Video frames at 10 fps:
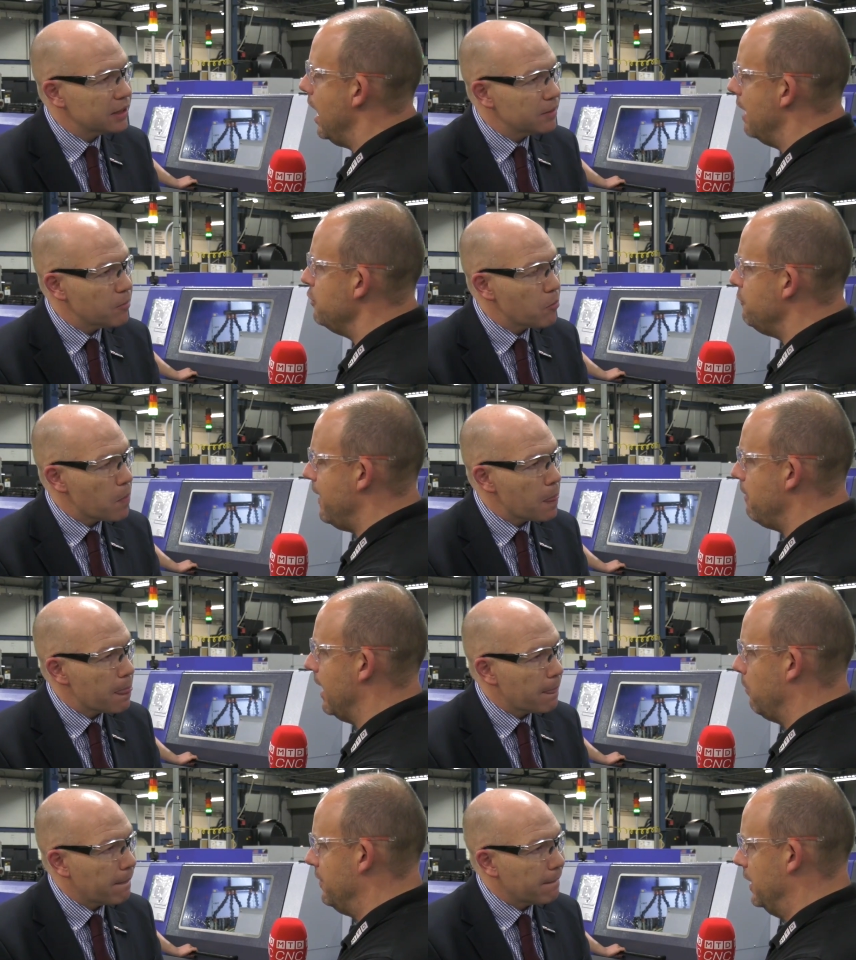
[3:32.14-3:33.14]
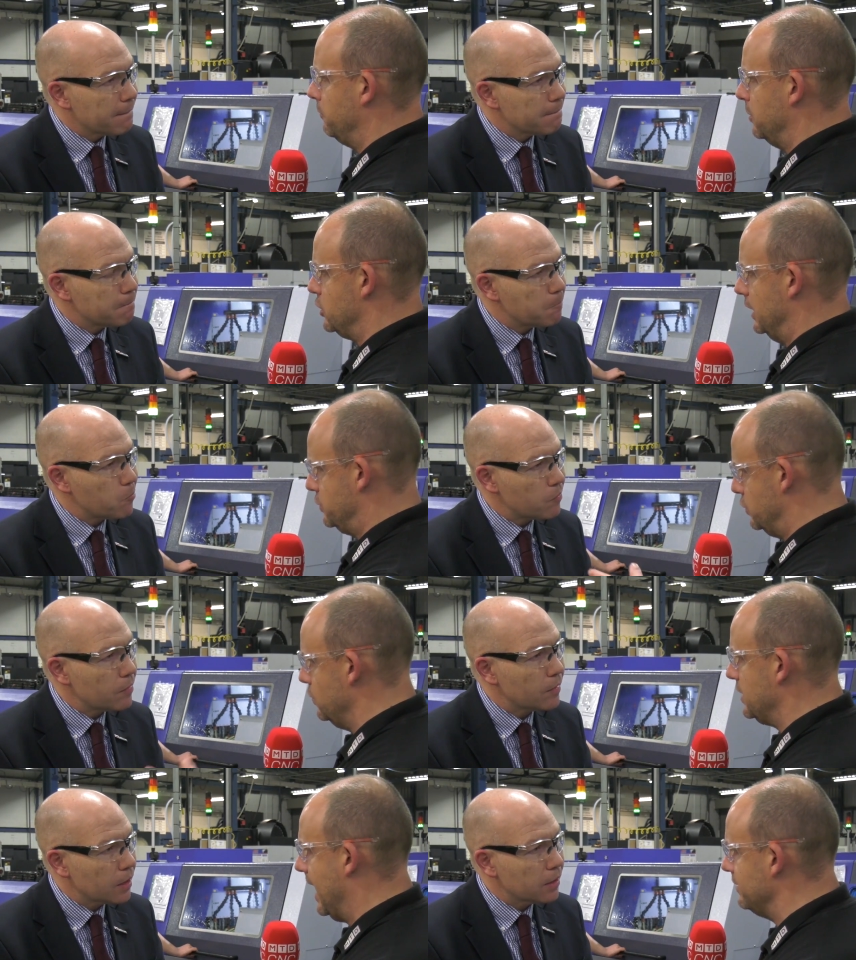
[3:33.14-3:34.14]
Speaker 1: Have you found that with these machines that
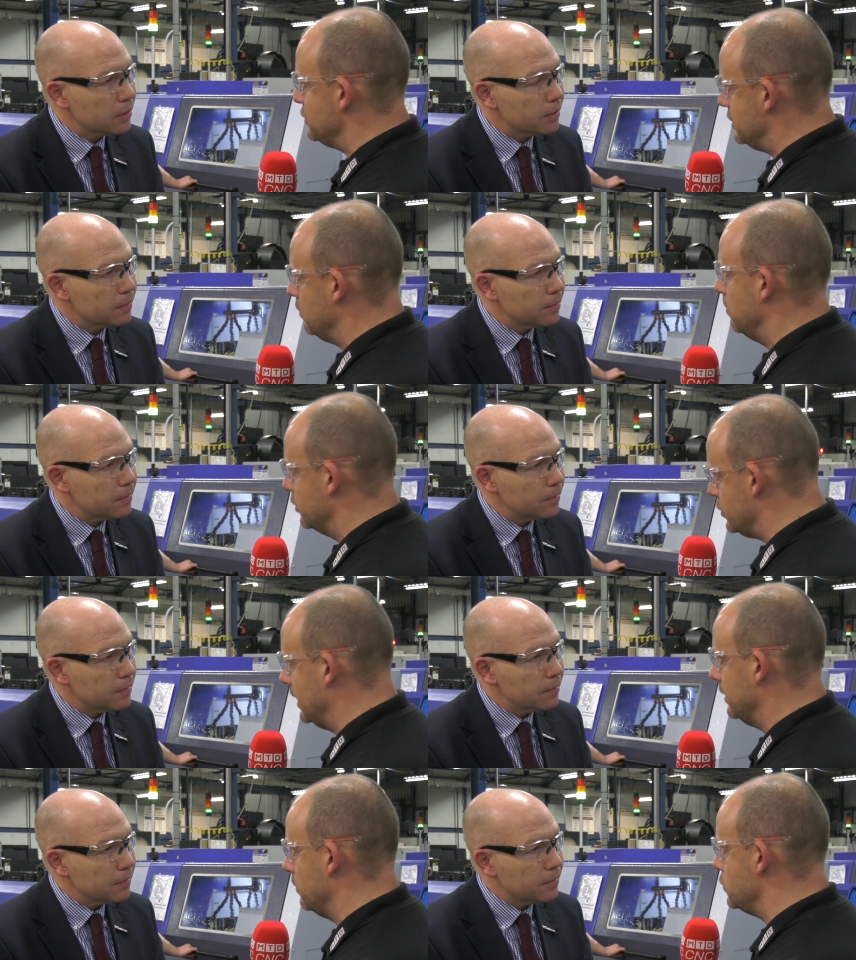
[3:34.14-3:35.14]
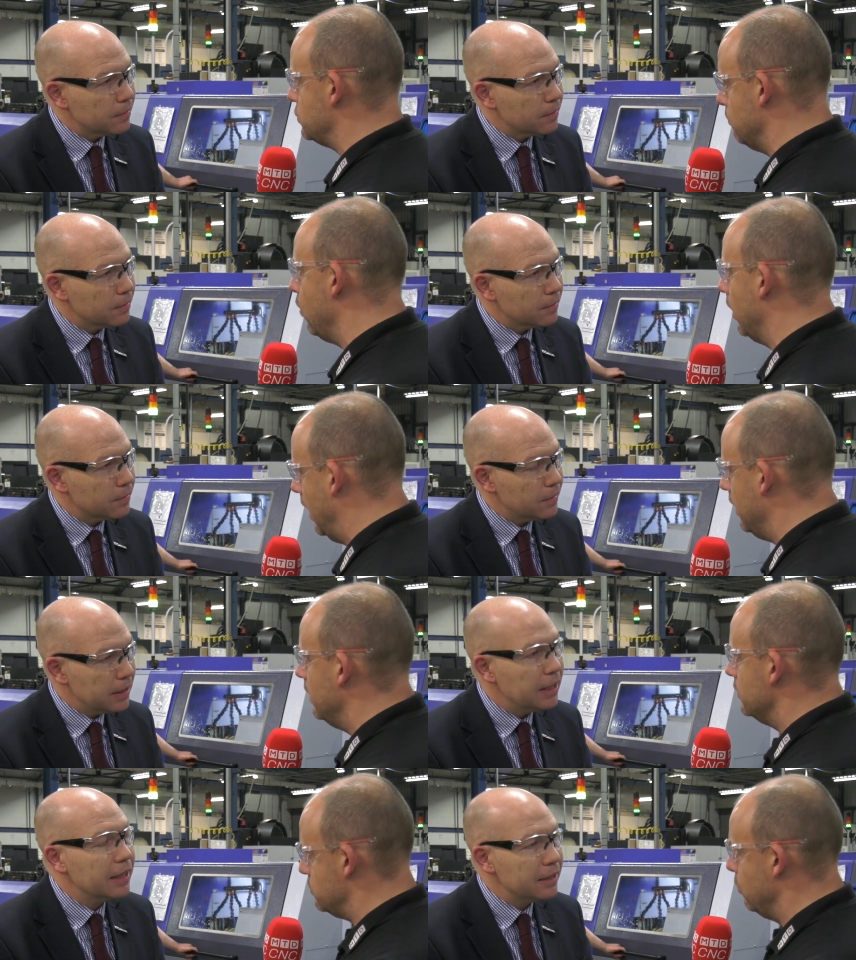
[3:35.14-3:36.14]
you can still machine those smaller,
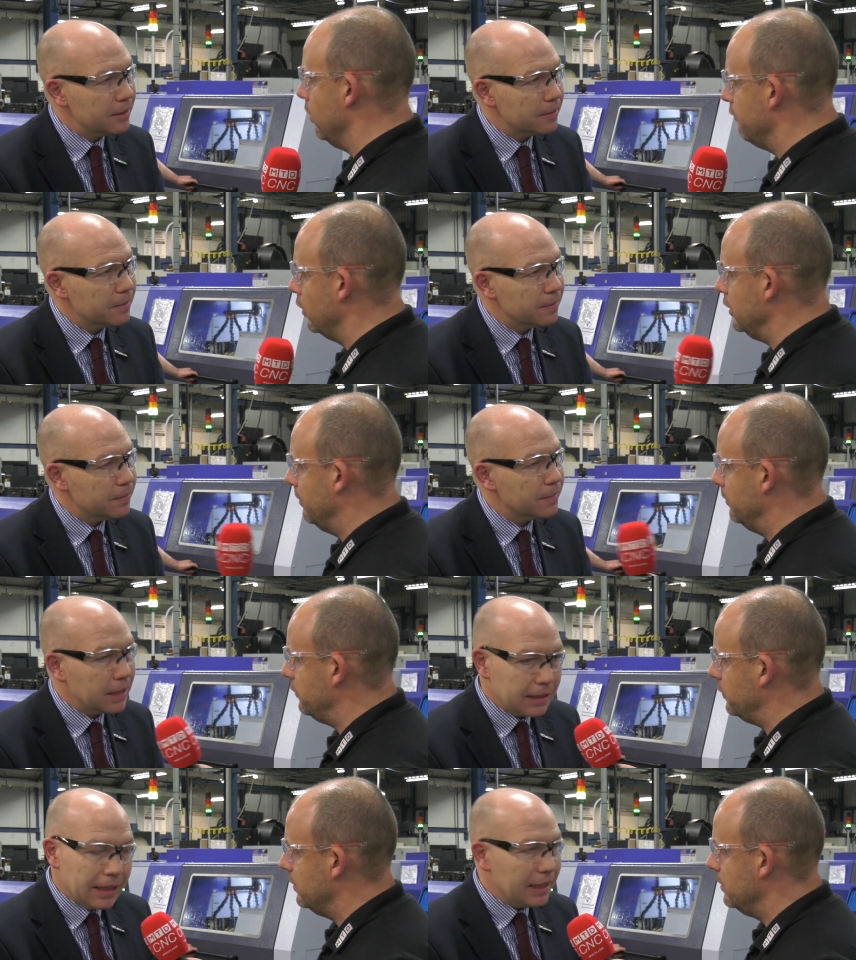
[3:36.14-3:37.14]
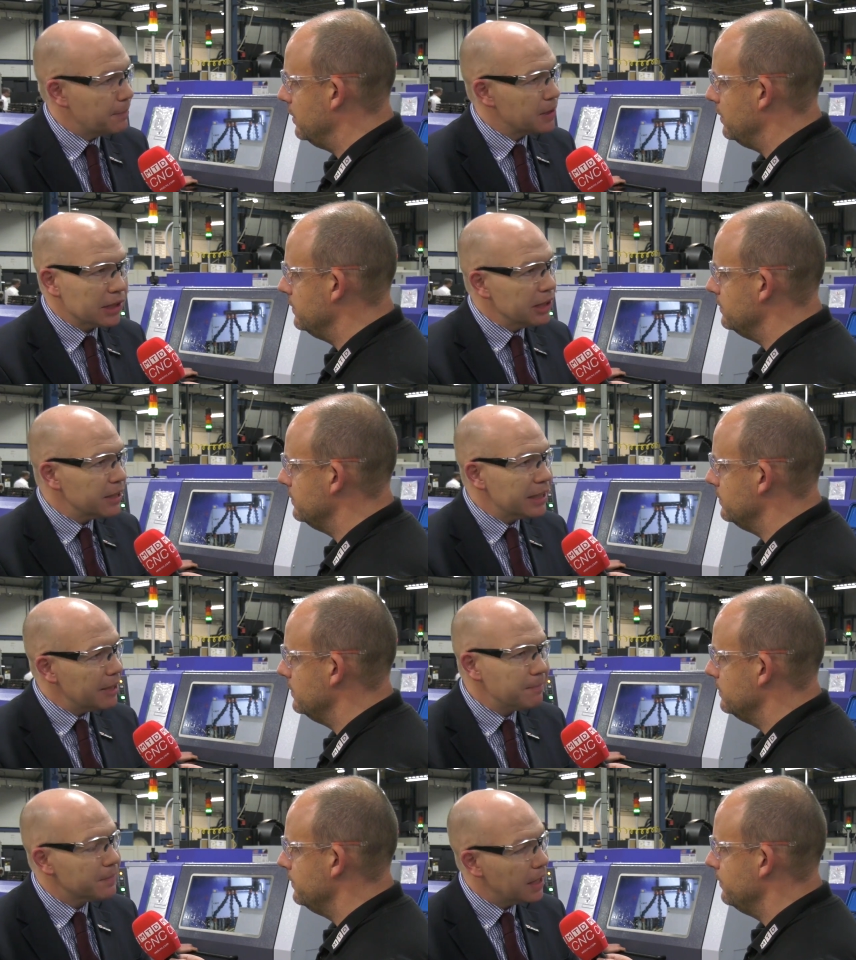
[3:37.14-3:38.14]
yeah. smaller volumes?
Speaker 2: Yeah, absolutely.
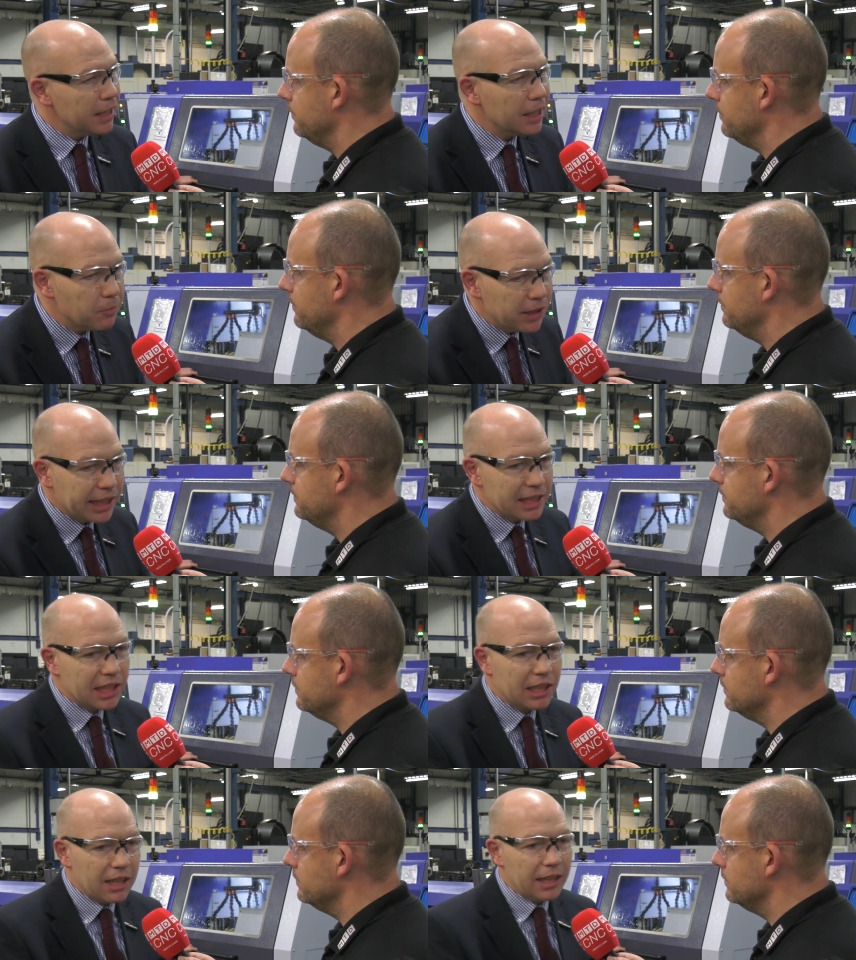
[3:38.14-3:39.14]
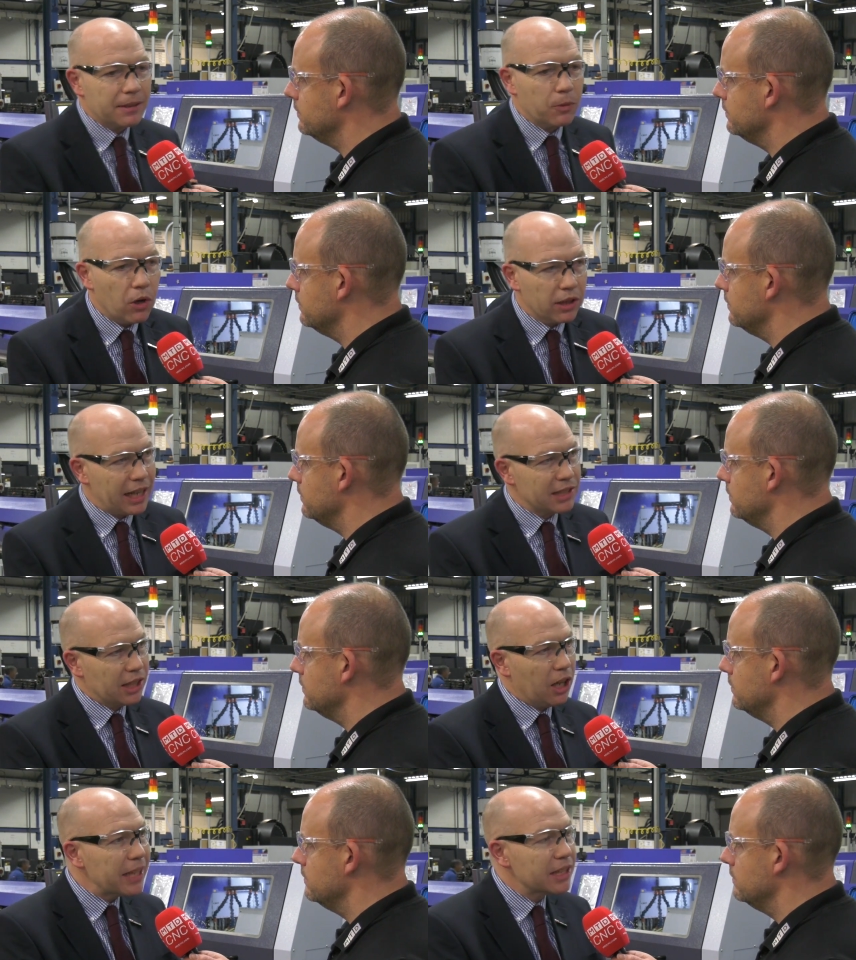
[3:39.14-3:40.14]
Yeah. Um, when you consider the, the work that has to
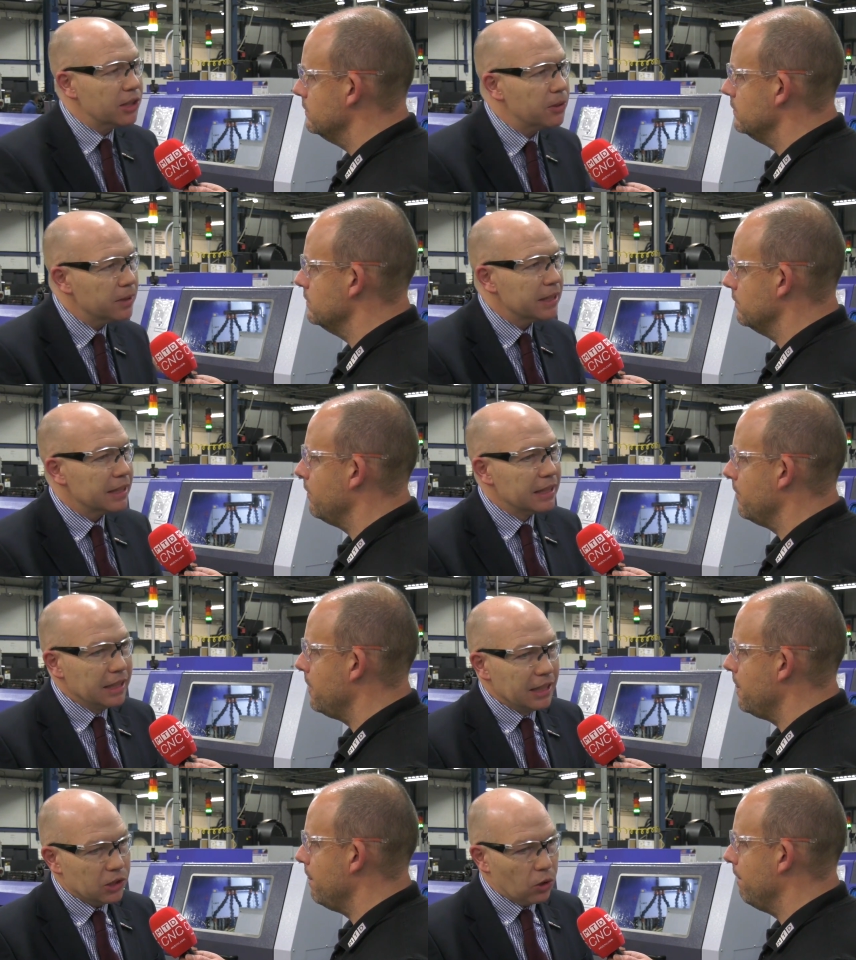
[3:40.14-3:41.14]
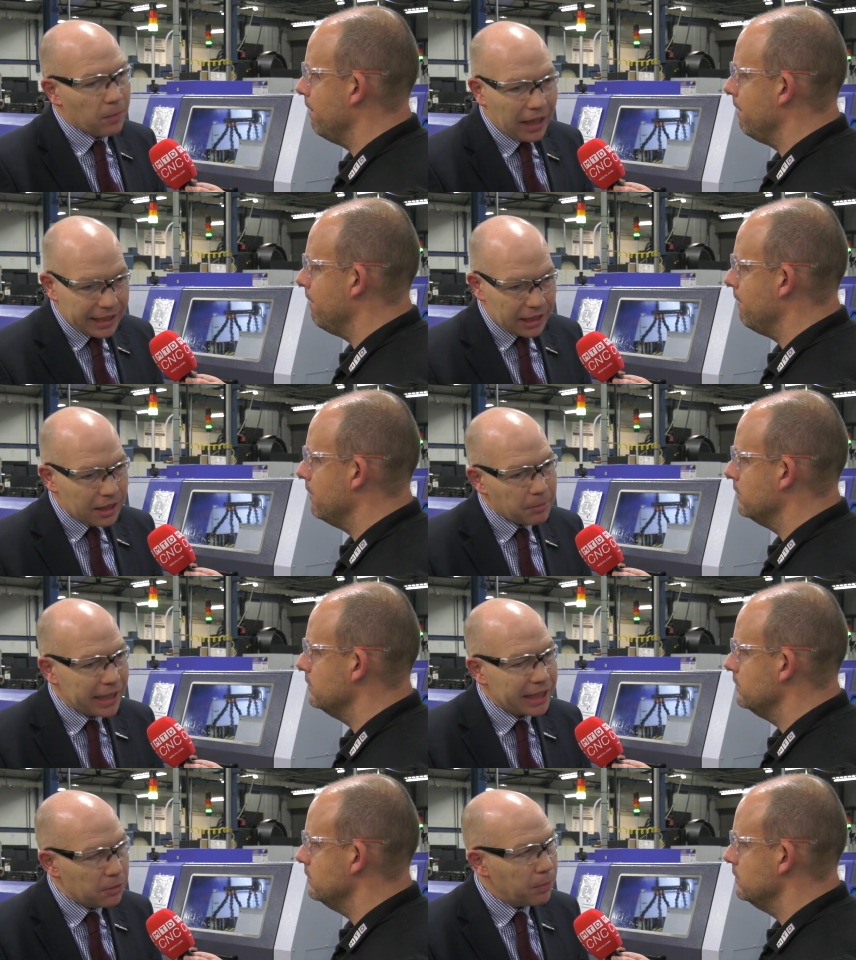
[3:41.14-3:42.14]
go into sort of making a
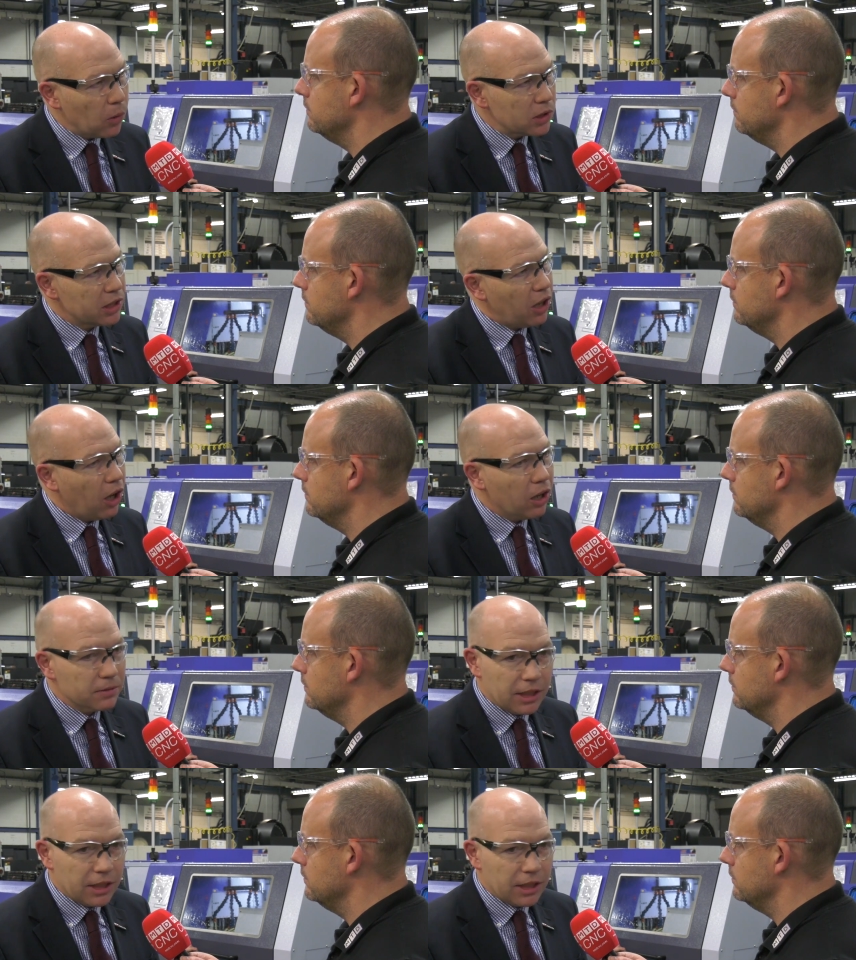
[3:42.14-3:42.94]
making a bolt on